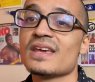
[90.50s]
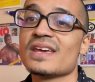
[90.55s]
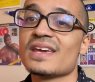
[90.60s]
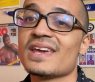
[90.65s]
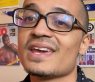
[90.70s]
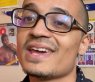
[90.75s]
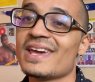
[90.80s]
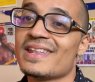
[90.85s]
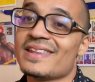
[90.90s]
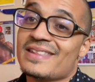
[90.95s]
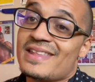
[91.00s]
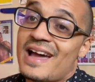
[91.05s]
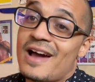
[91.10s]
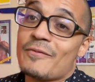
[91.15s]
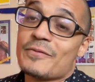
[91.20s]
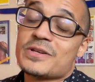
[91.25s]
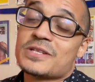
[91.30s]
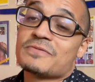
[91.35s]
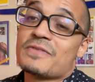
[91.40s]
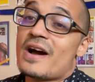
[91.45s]
and now
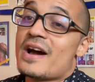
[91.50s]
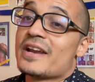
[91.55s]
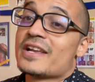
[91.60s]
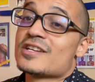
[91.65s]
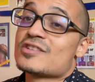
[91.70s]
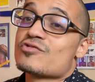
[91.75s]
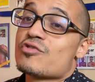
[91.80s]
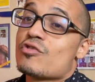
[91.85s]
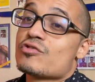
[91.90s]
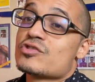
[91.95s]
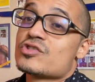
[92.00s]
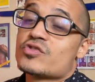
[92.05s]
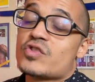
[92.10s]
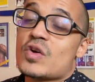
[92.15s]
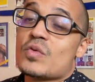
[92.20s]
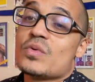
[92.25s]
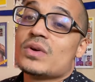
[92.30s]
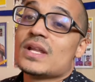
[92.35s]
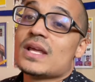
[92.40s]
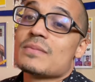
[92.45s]
he's fighting Trojan
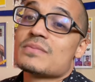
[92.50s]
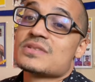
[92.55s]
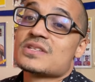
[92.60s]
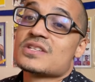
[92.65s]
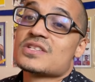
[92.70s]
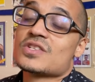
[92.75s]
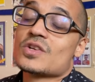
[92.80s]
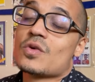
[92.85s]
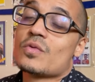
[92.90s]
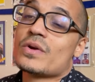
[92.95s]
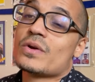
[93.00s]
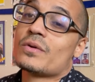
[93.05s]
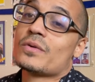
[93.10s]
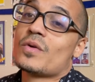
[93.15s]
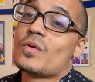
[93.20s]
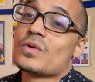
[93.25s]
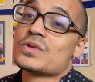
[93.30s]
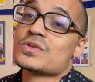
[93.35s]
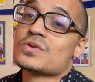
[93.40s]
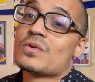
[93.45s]
Troy Williamson. So we don't
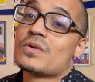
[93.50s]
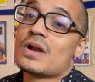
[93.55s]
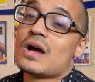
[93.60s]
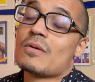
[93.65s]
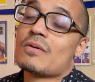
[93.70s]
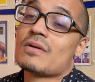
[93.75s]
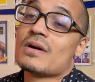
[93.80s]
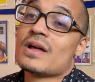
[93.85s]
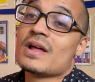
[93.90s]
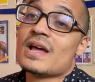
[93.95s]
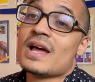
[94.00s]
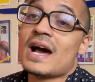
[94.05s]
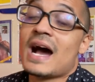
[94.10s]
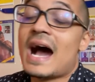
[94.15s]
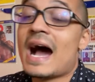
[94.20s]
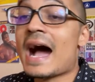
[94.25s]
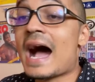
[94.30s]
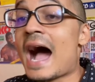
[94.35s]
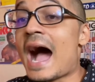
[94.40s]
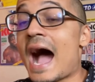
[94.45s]
know what's going on.
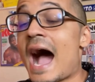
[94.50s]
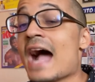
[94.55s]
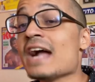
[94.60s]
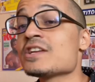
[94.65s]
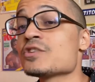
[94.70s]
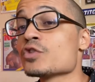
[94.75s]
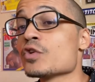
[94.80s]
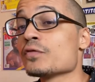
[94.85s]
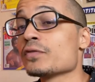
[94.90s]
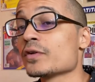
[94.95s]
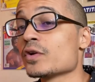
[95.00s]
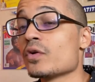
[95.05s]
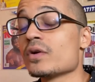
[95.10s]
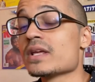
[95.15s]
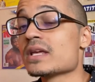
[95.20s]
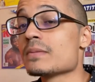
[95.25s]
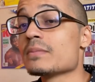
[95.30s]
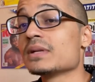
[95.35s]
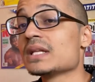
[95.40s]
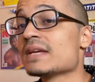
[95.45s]
I truthfully don't
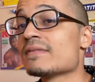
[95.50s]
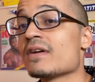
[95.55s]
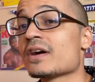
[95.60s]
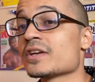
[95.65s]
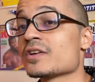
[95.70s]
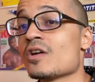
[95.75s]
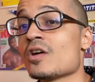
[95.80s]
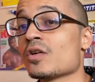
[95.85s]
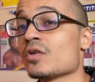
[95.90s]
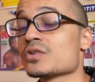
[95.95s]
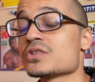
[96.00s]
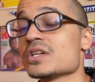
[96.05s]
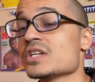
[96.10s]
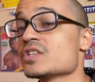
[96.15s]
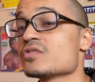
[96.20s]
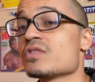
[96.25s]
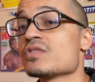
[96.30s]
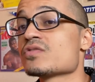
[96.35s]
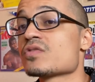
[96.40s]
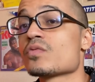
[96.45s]
even believe Agyarko's
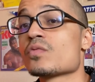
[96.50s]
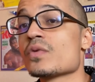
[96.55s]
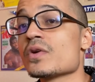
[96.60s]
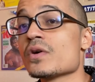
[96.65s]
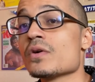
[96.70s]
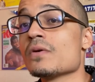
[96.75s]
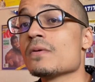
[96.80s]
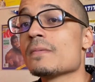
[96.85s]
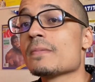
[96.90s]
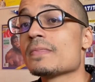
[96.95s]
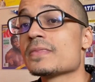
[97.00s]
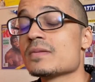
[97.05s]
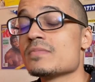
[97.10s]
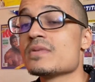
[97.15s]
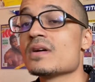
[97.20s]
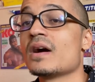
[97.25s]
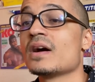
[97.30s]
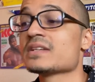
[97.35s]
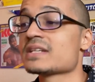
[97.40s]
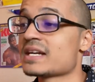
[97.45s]
injuries are real, to be
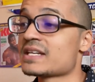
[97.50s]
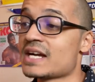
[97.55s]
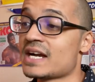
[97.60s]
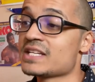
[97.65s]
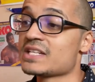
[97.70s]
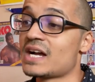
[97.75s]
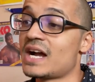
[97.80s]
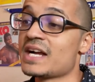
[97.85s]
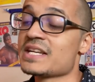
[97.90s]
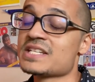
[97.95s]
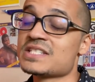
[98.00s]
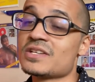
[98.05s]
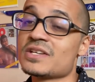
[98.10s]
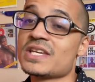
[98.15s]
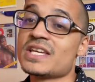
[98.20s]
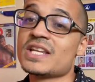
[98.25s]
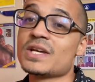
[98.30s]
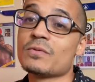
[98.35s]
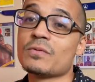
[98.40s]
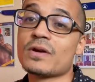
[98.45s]
honest. I just think
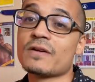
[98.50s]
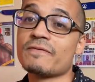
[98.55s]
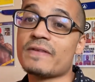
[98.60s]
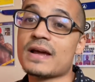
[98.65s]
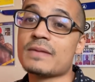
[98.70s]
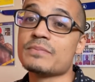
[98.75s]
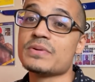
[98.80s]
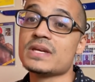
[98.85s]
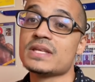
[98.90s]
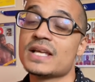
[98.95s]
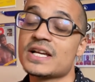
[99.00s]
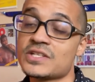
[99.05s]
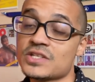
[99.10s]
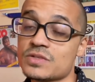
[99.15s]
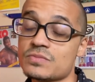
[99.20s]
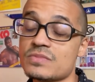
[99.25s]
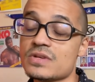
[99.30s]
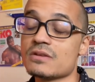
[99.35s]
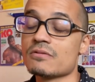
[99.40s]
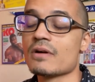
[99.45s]
he didn't want to fight Pete. That's
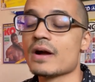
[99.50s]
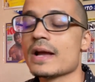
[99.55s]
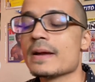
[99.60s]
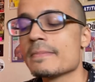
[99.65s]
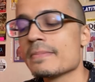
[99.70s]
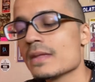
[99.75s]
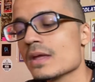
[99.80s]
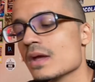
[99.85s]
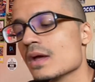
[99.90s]
just me, right?